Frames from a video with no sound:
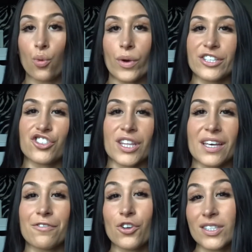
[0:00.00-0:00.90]
which
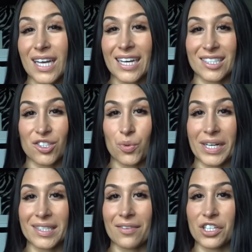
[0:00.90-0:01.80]
the full size is
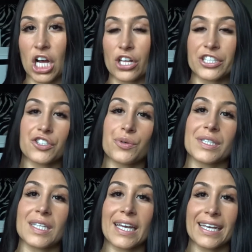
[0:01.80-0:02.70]
twenty-seven dollars, so
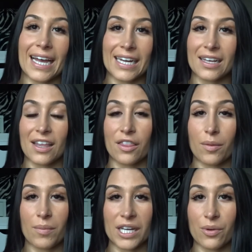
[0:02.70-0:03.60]
it's like getting
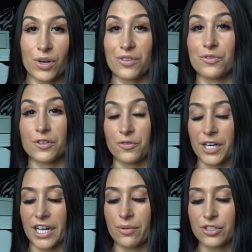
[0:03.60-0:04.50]
the mini one for
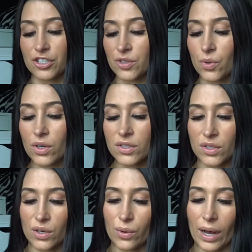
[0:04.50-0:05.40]
free, which is cool,
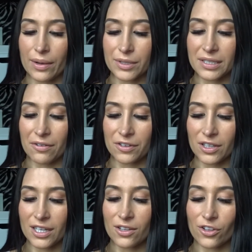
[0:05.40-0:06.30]
so I would
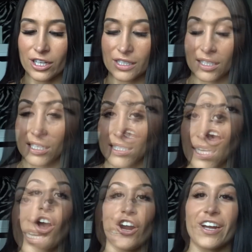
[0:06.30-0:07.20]
definitely look into this
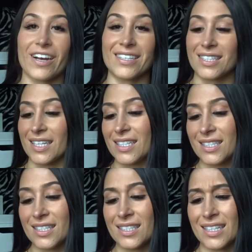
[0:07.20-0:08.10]
set. Alright guys,
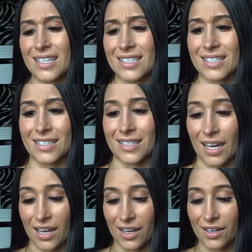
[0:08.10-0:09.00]
this is an
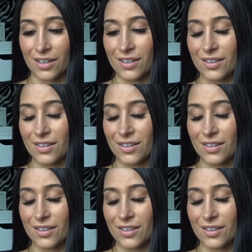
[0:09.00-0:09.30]
insane